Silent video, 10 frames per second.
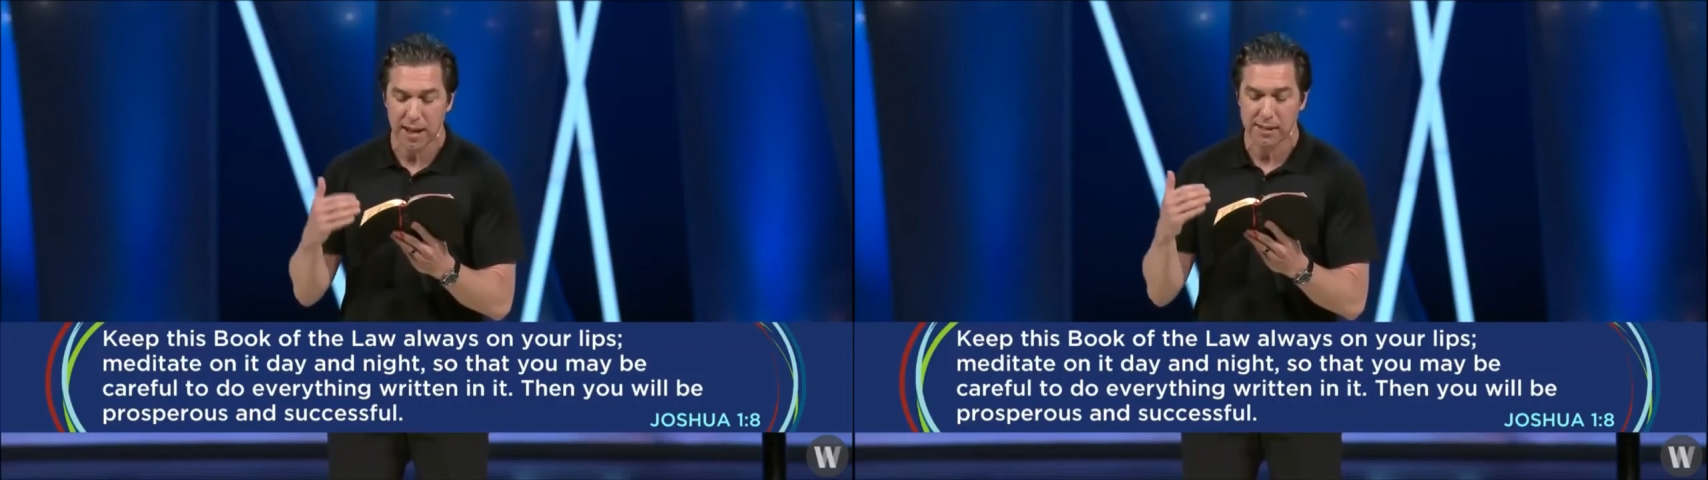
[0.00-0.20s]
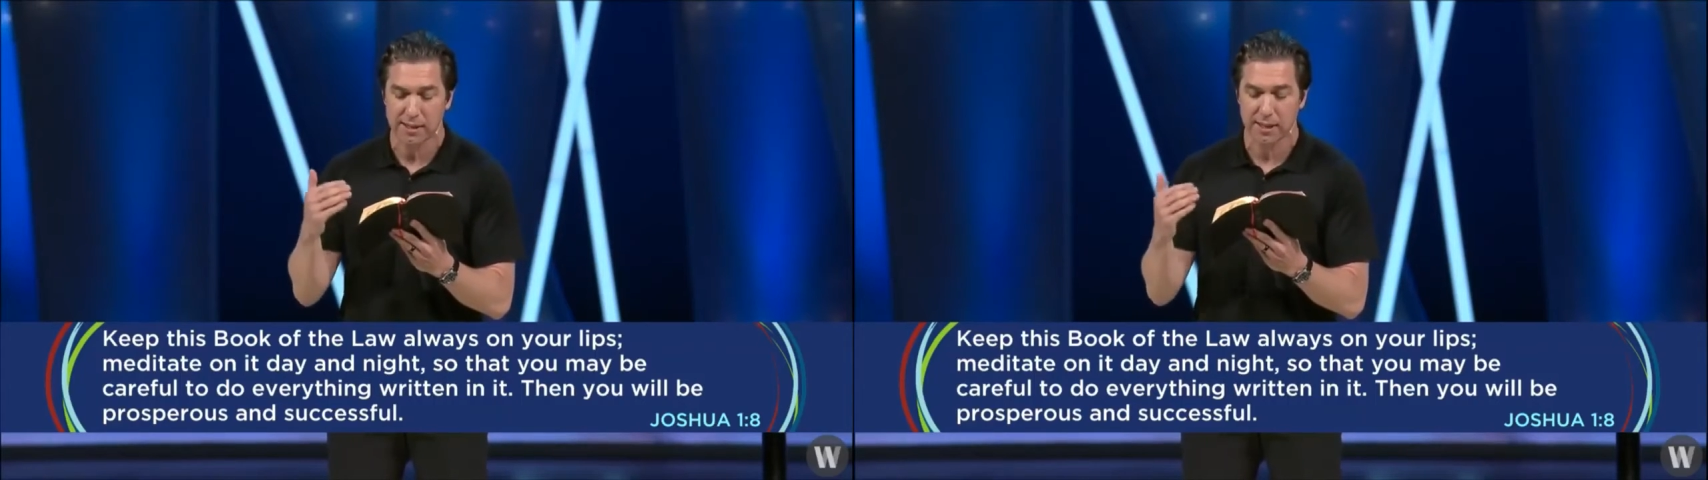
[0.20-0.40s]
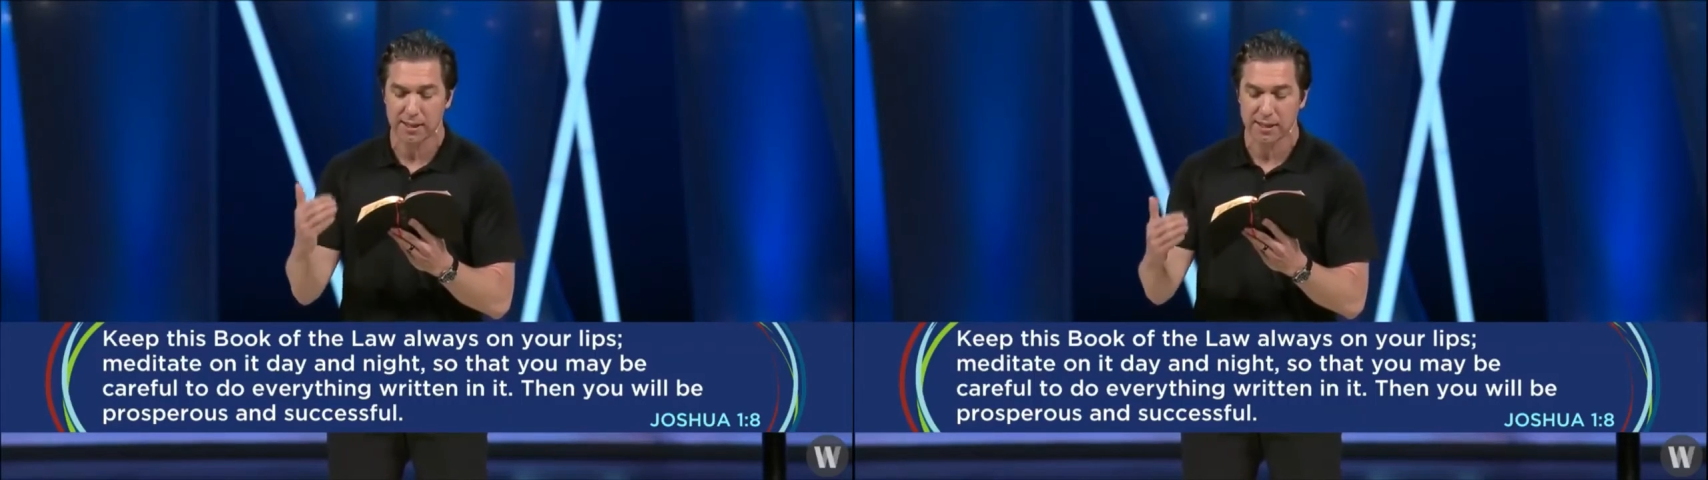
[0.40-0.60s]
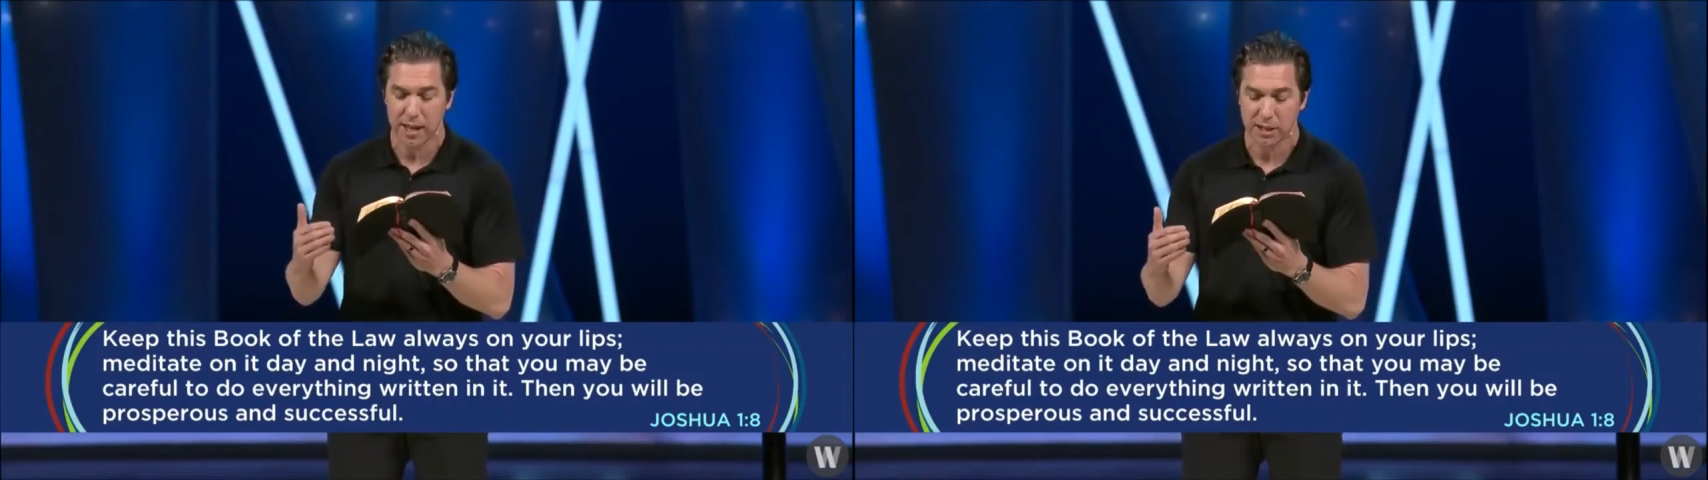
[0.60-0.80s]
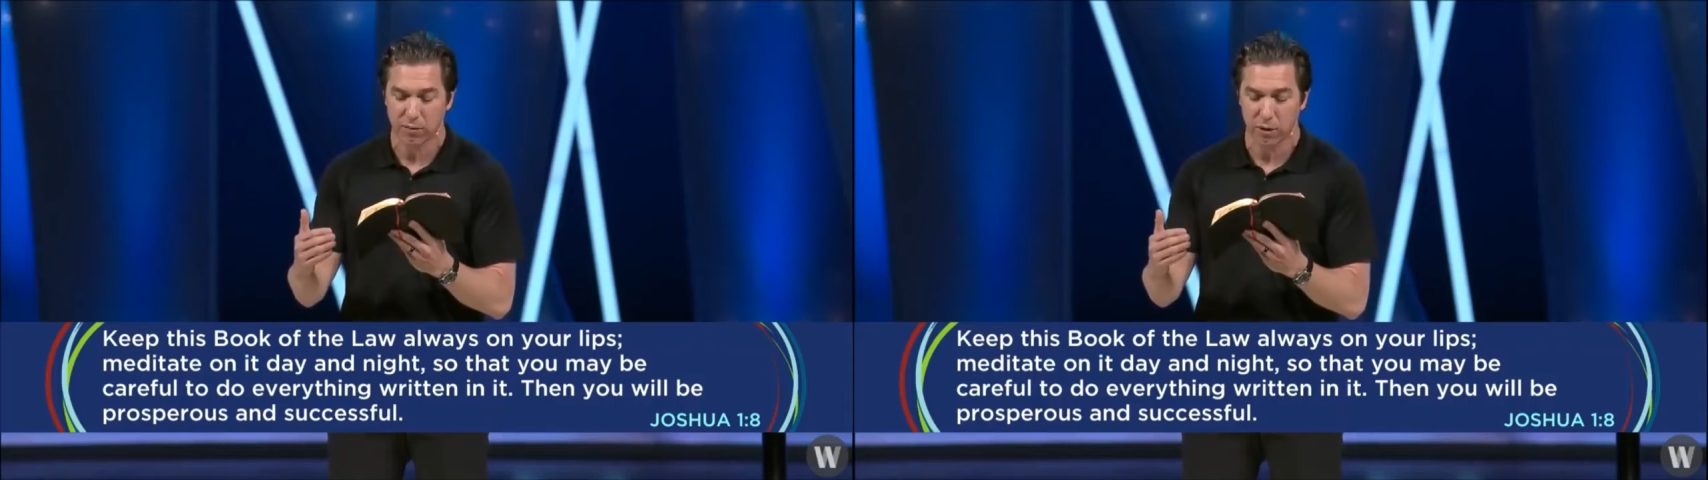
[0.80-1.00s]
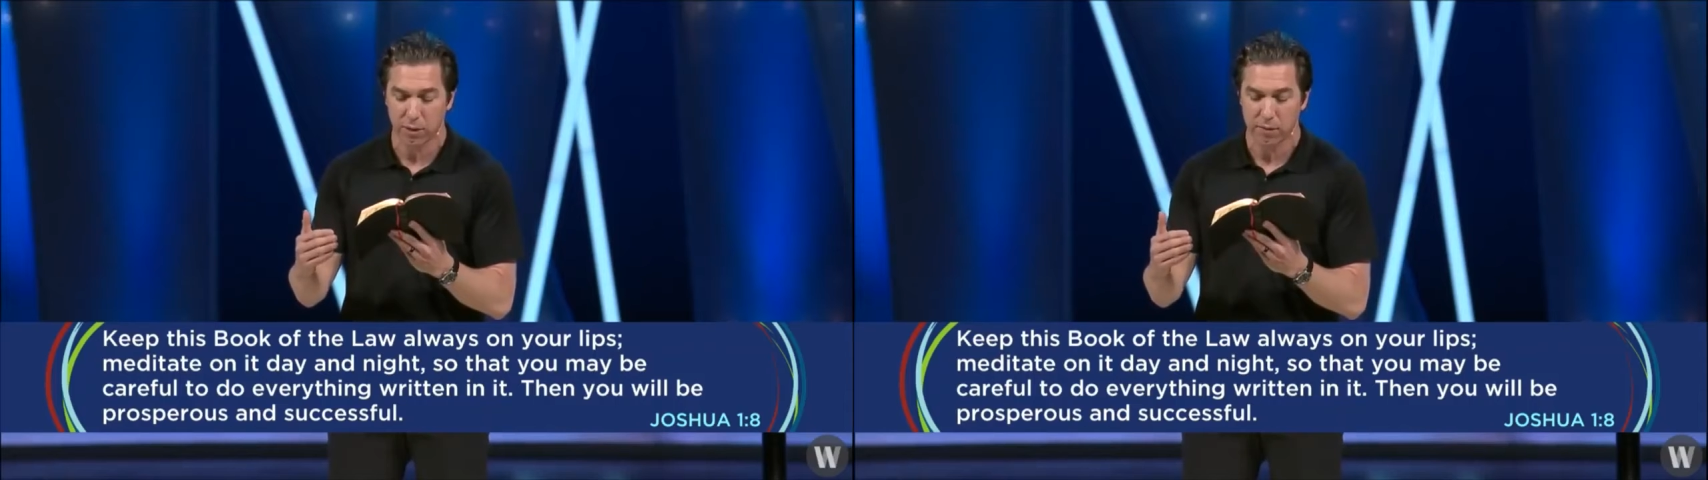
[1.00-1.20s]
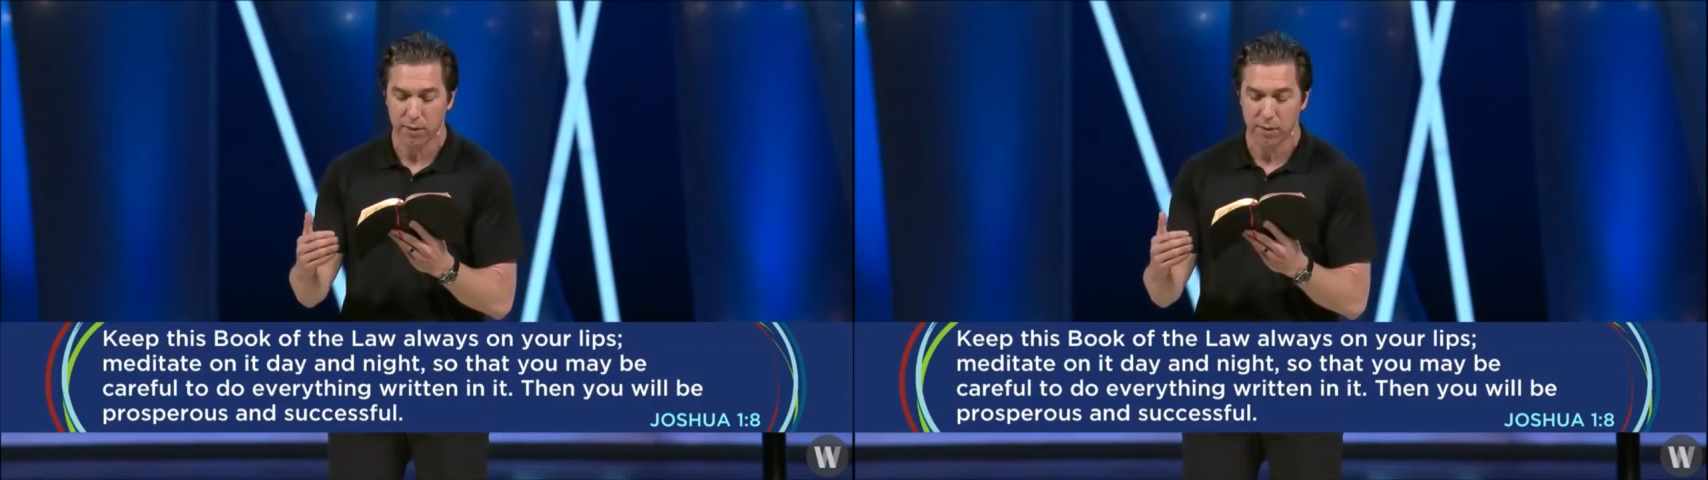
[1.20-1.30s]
and successful.